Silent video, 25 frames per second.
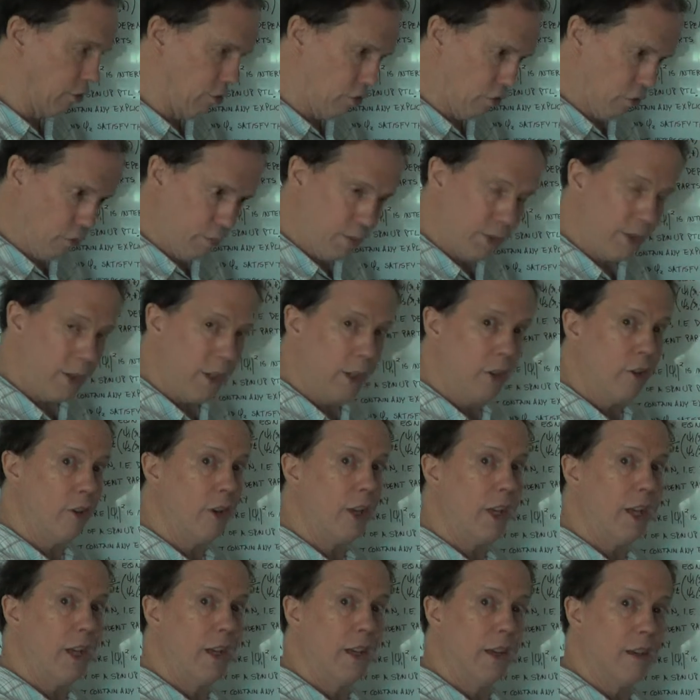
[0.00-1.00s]
group
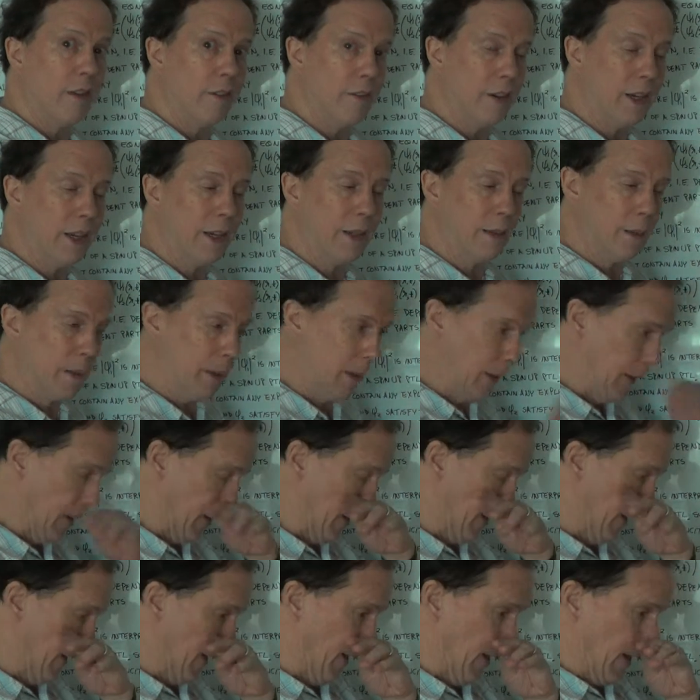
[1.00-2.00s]
theory, right?
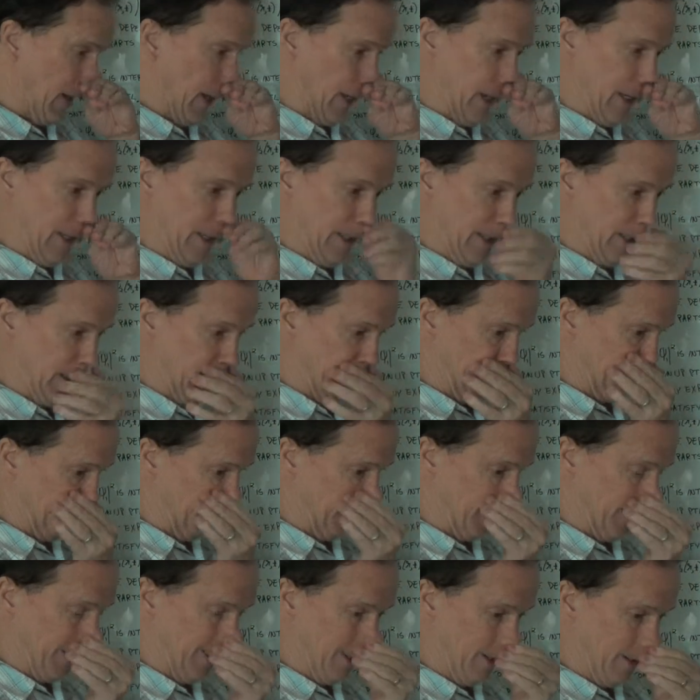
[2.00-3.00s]

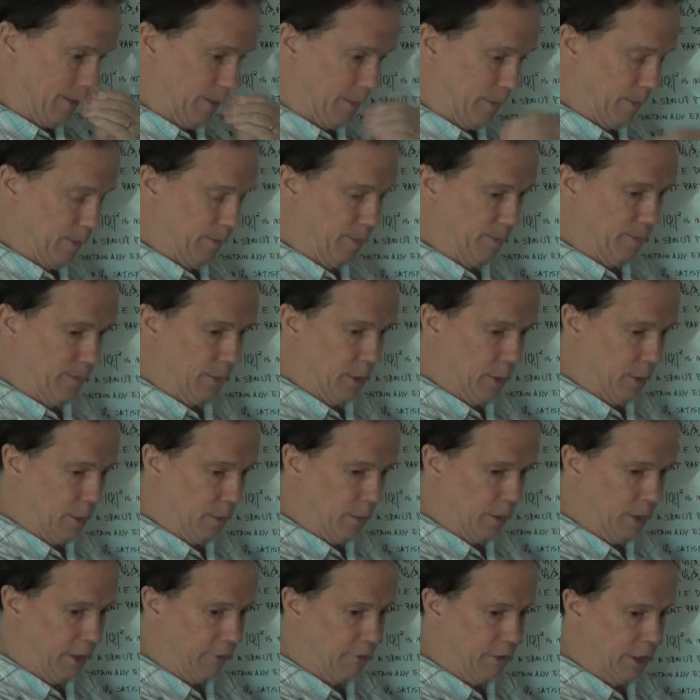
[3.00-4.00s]
So
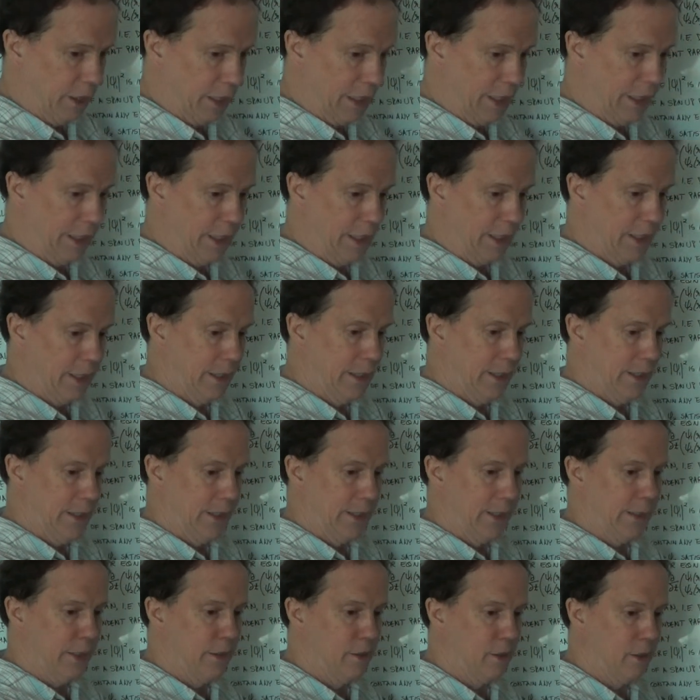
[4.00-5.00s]
definitely
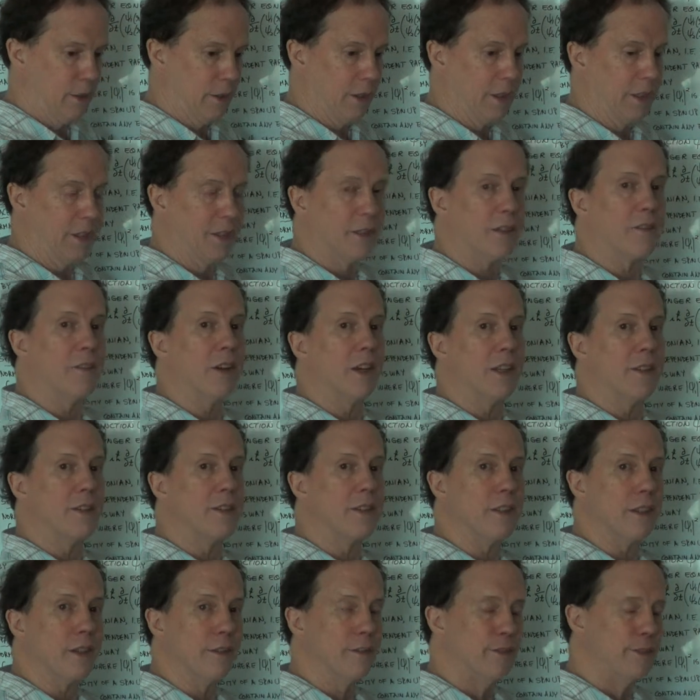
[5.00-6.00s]
not undergrad
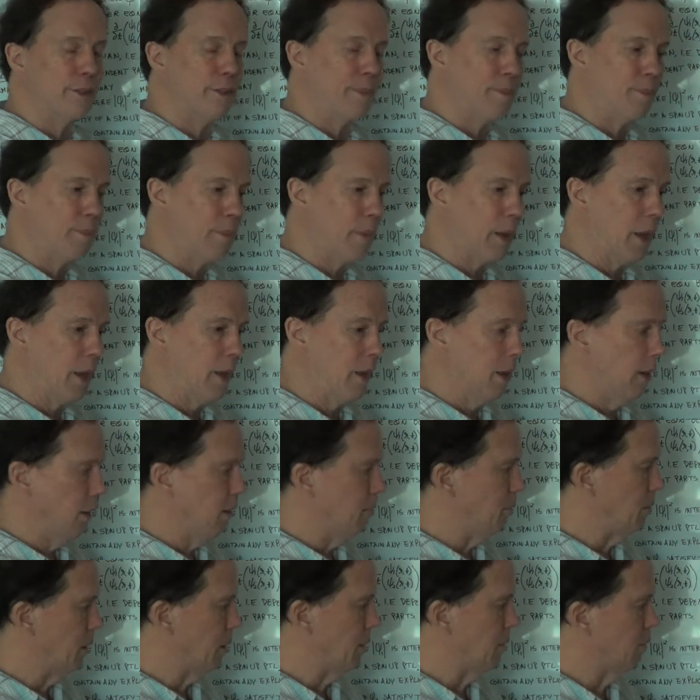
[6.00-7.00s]
stuff,
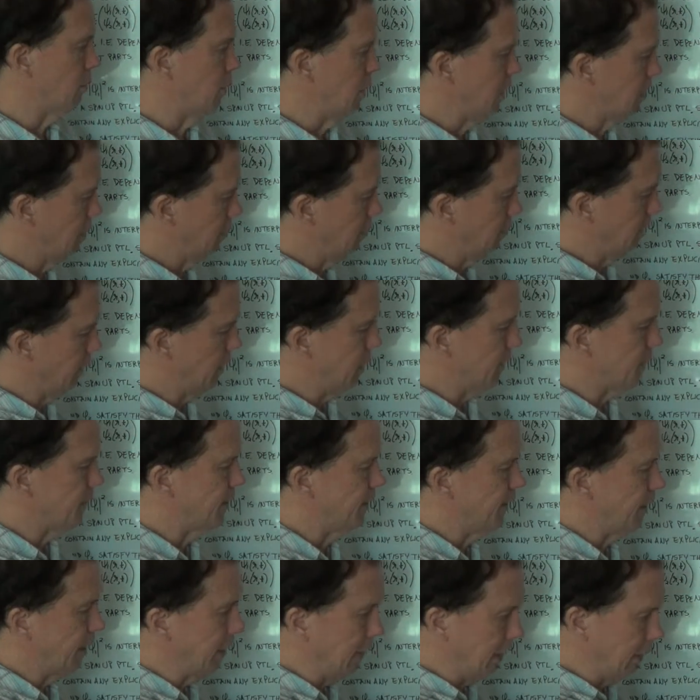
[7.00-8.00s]
but we can
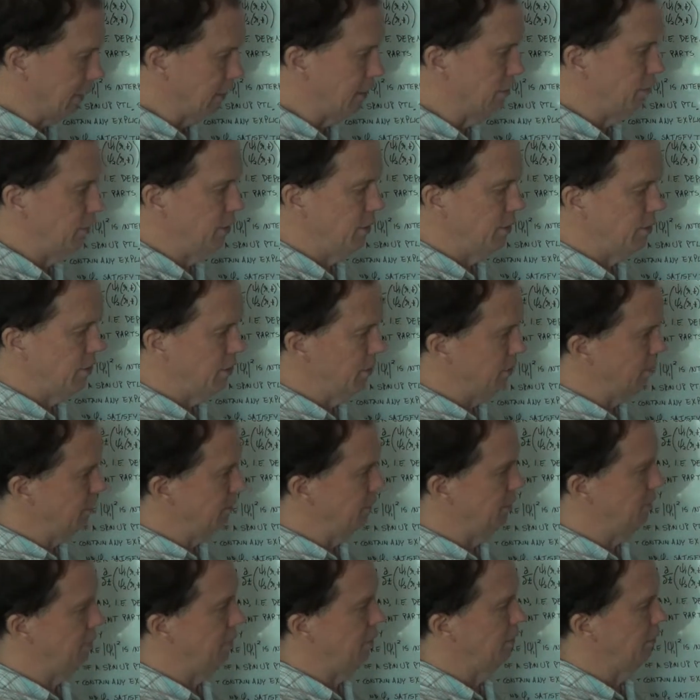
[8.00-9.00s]
start. Give you,
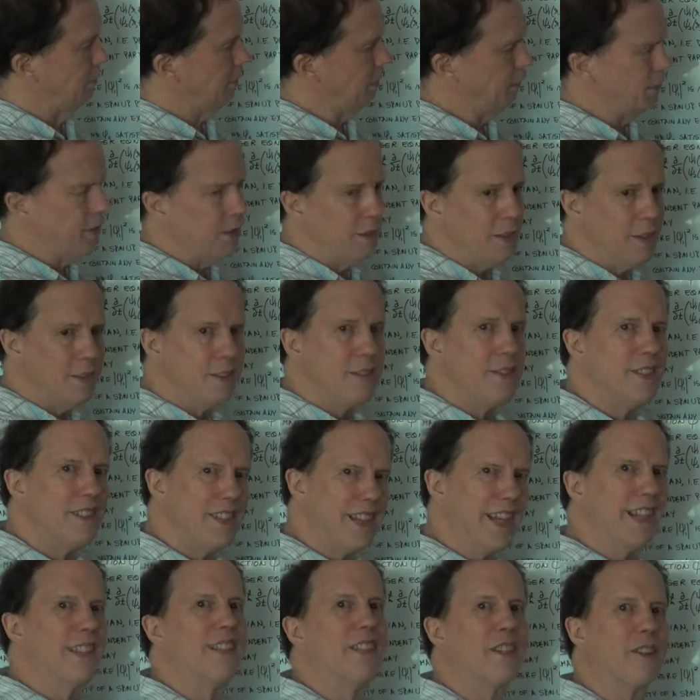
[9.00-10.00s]
this is an
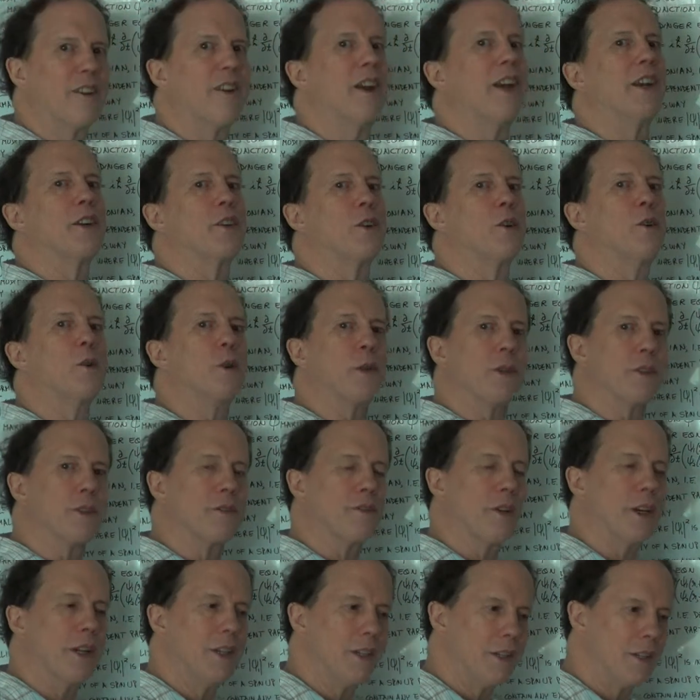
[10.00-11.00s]
undergrad course,
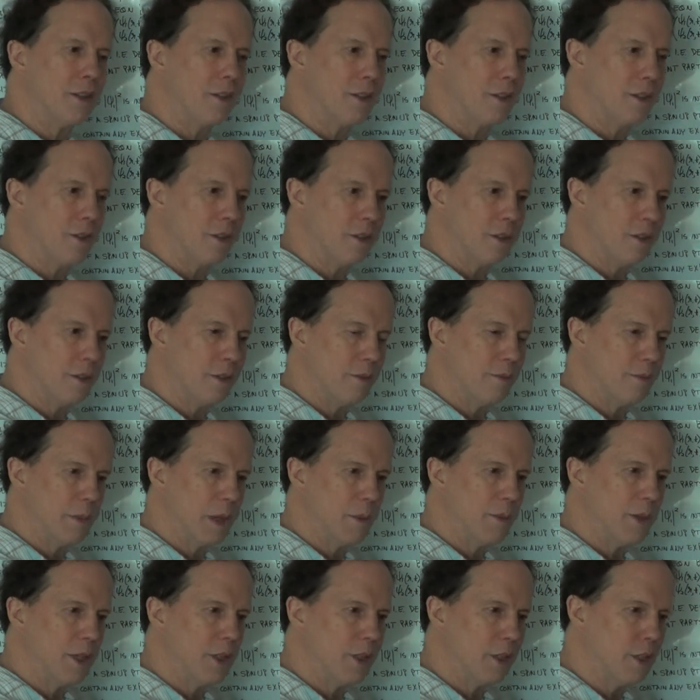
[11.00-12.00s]
right?
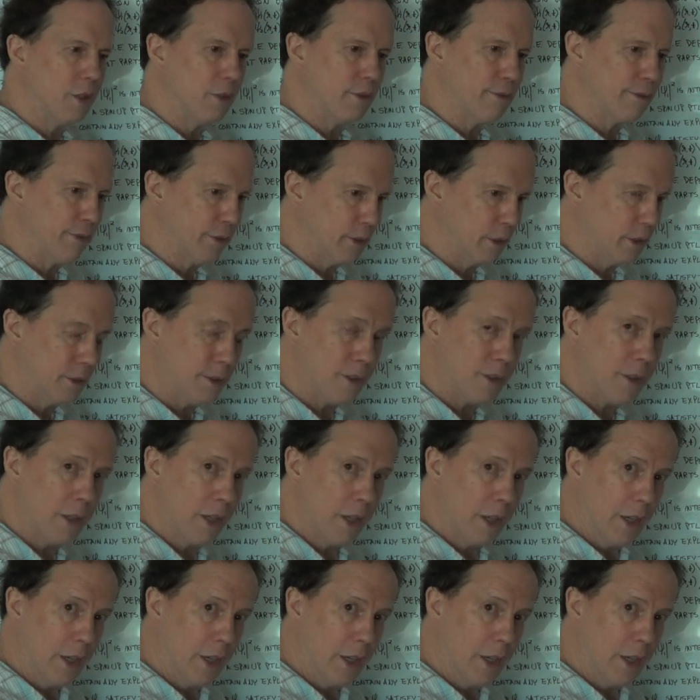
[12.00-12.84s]
Maybe it's your first